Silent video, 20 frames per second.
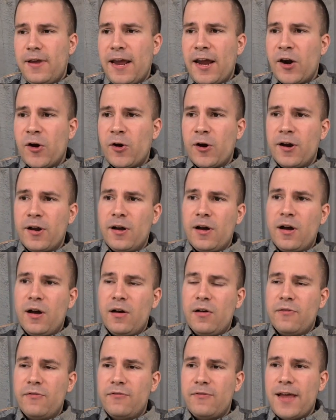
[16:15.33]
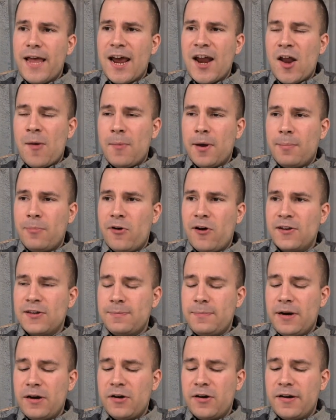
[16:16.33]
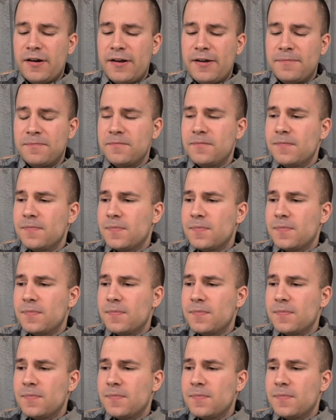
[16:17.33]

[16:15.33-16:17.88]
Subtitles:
era of economic prosperity,